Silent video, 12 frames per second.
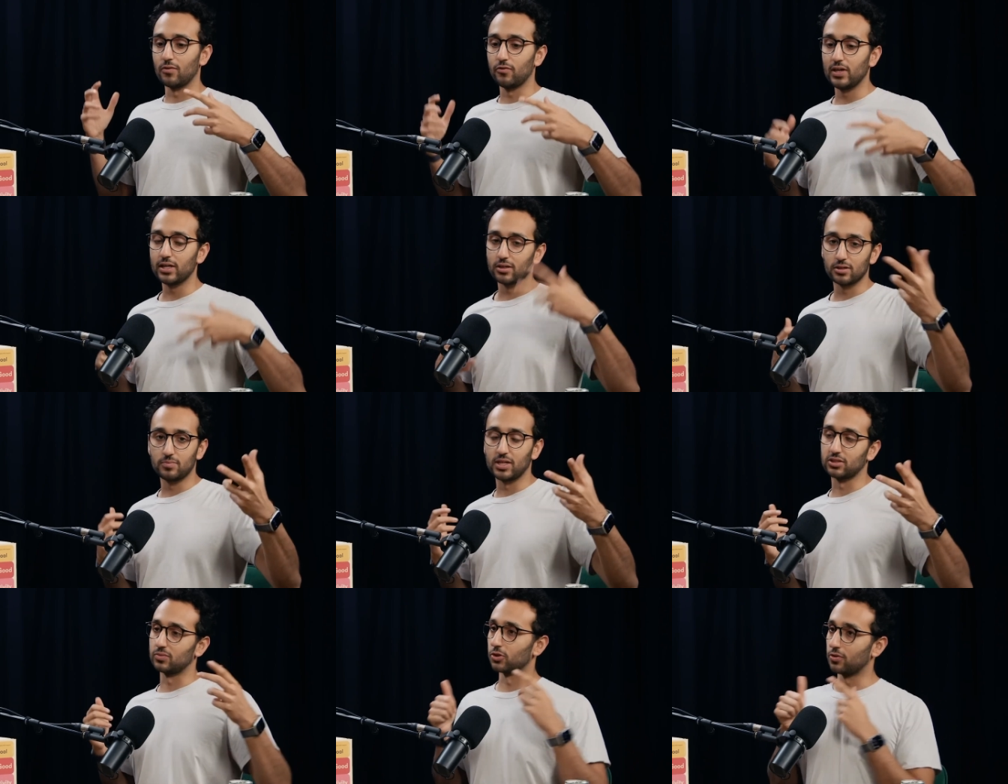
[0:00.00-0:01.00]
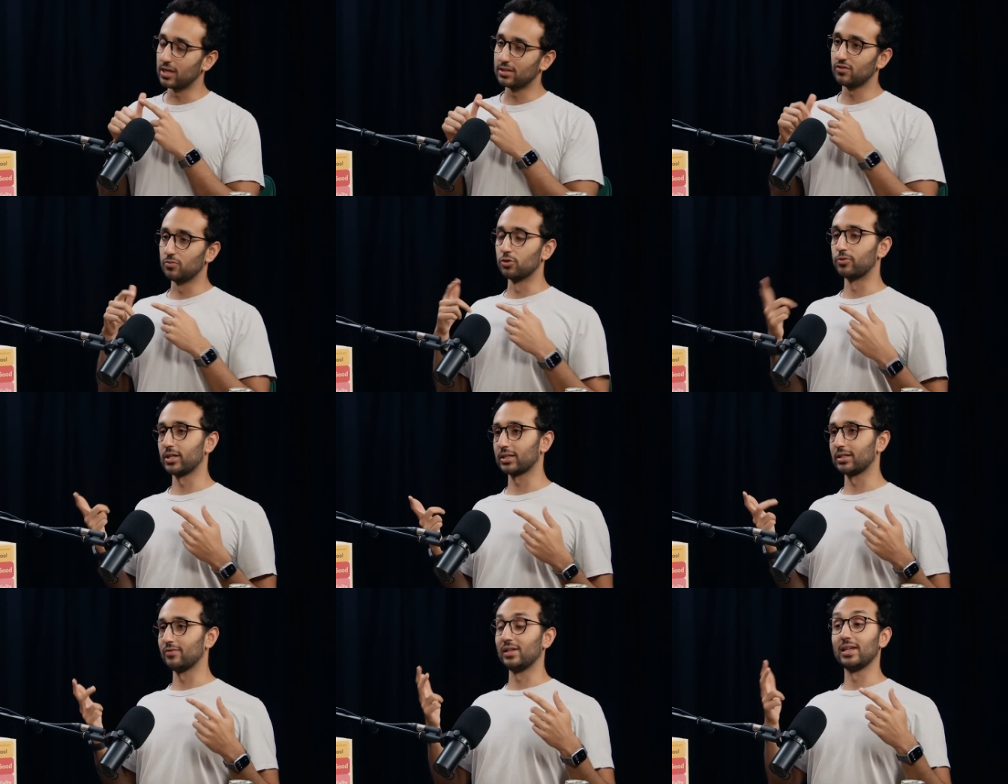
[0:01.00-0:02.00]
Feeling good makes us more creative, more
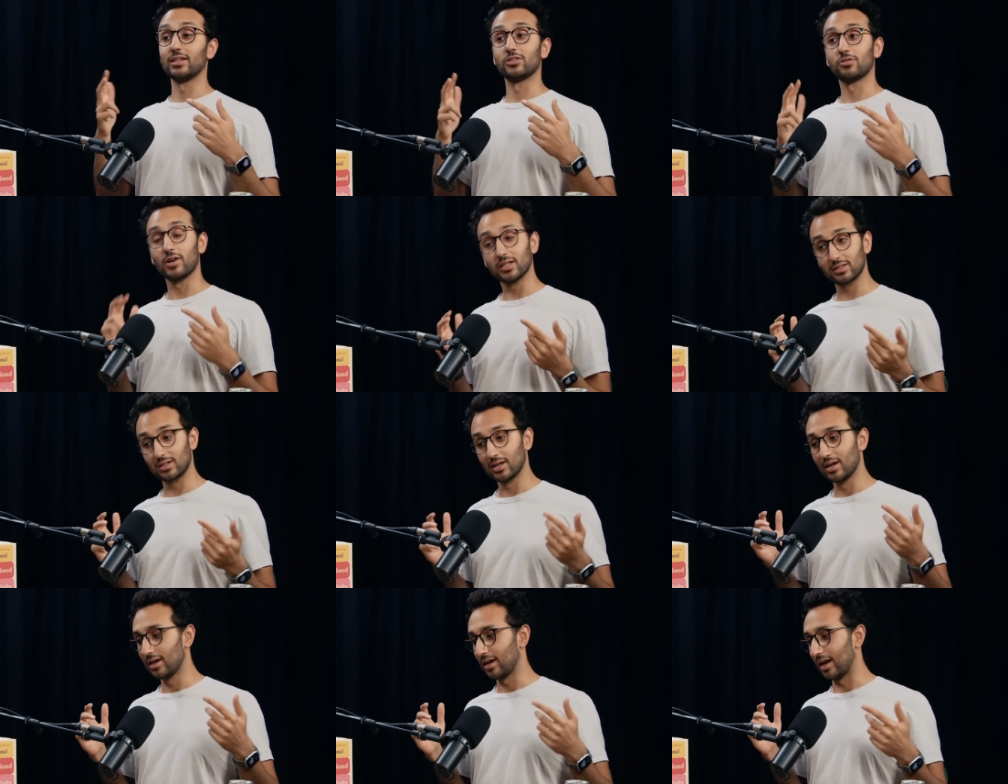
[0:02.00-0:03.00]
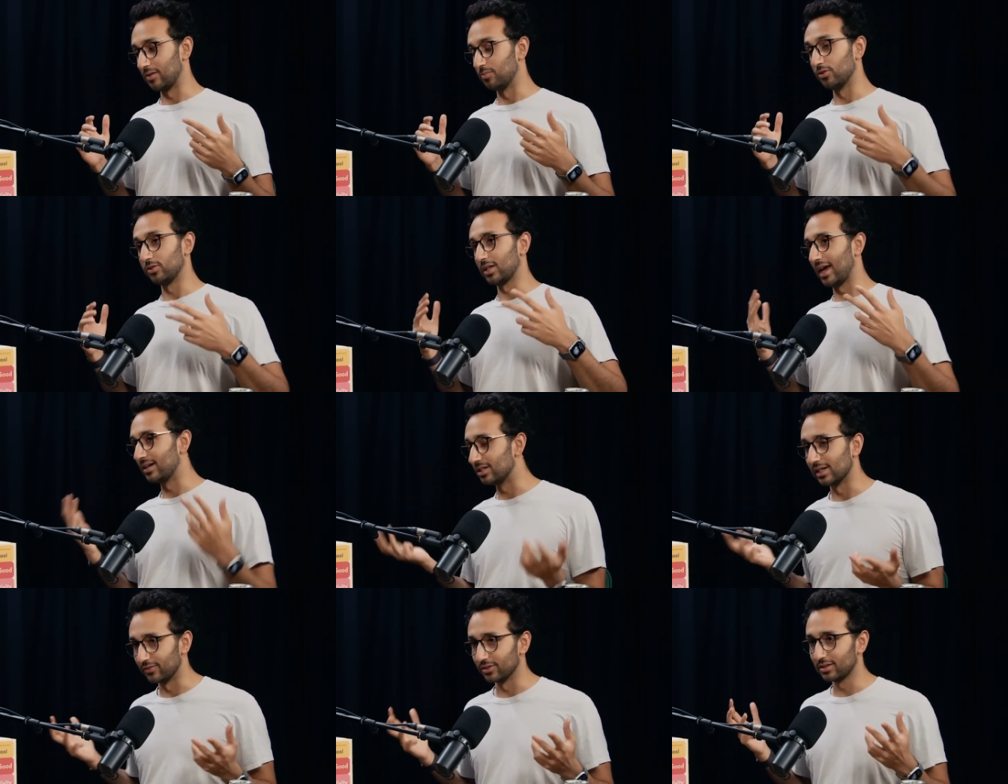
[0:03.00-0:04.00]
productive, less stressed, and boosts our energy
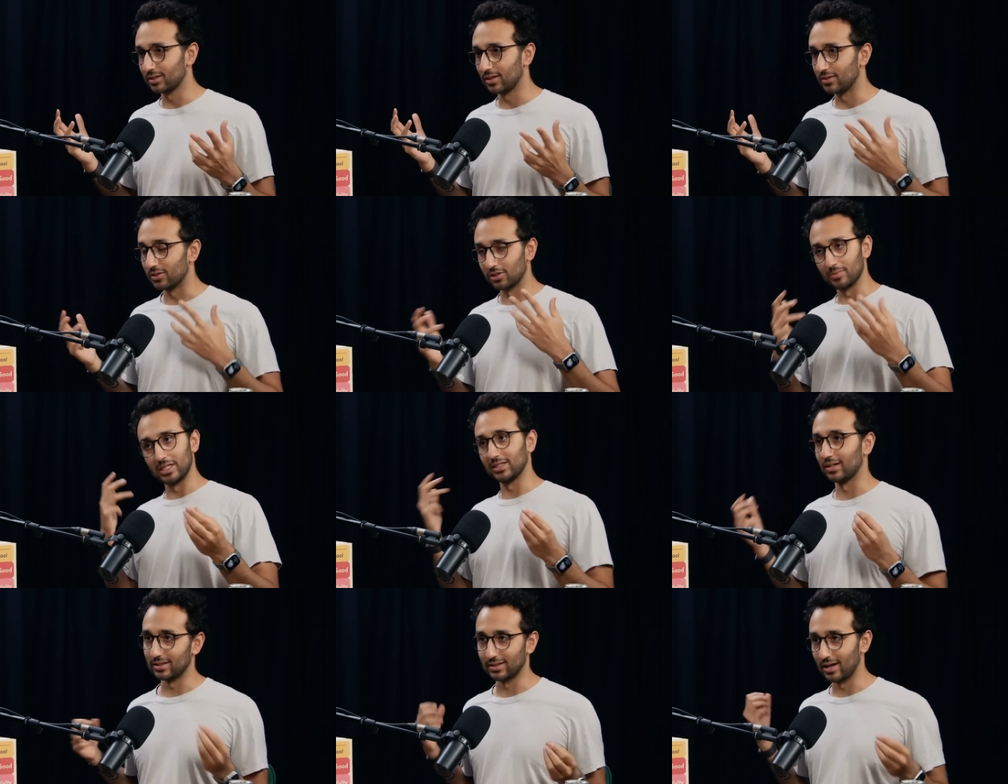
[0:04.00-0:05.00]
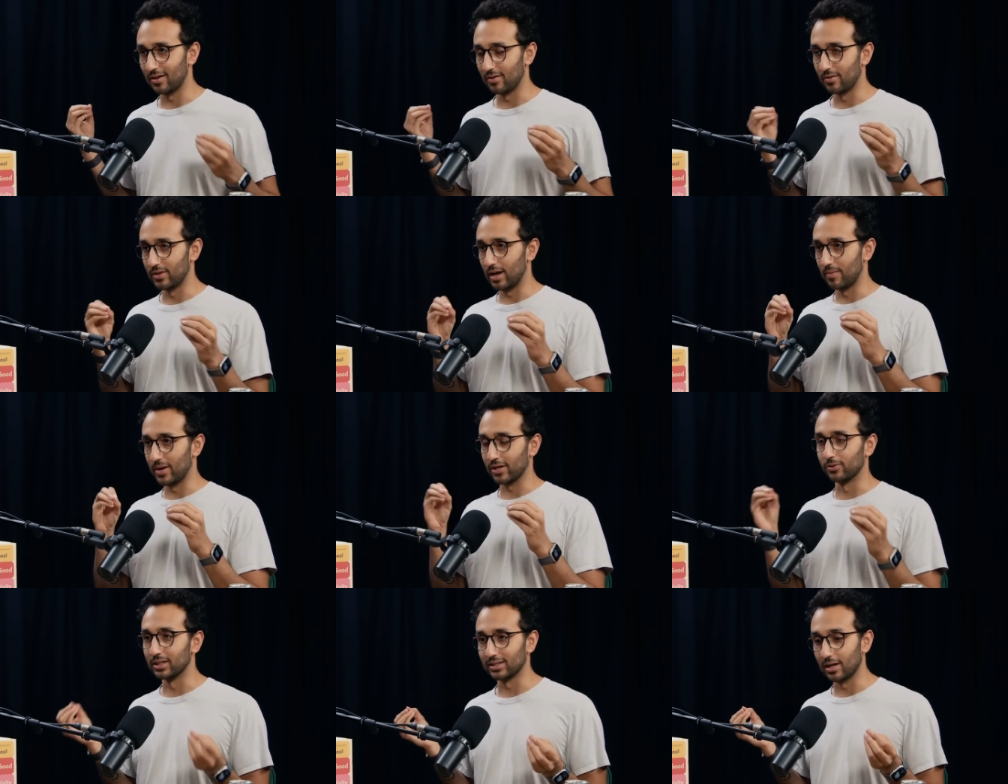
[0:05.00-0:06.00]
levels. And there's so many studies that back
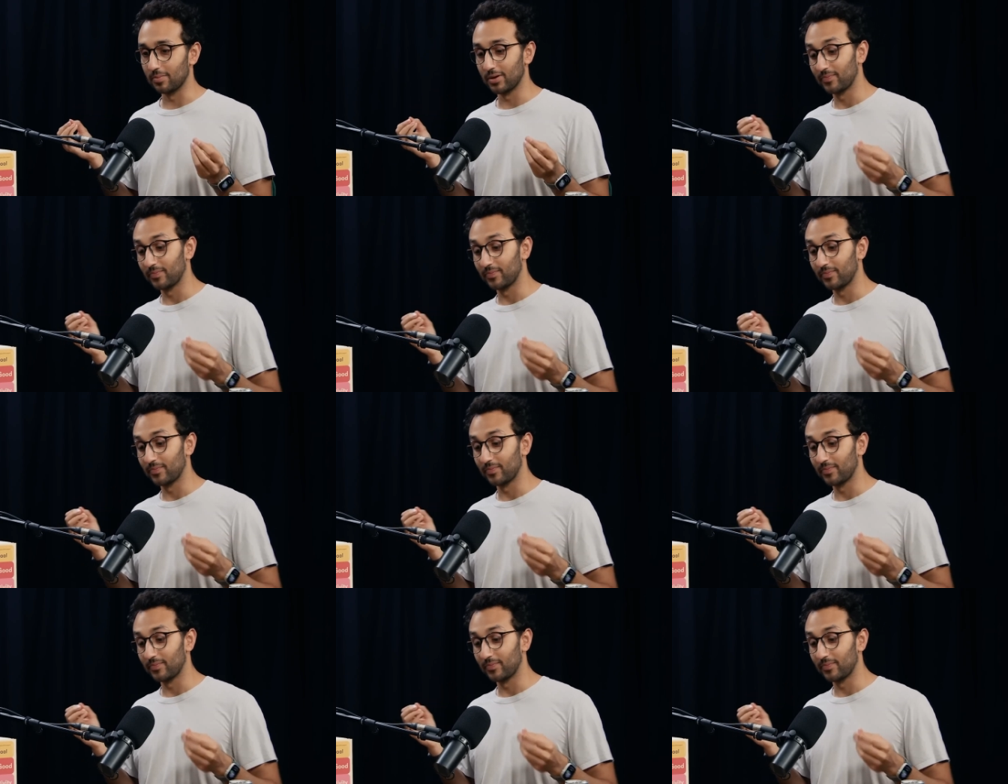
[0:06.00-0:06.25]
all this up.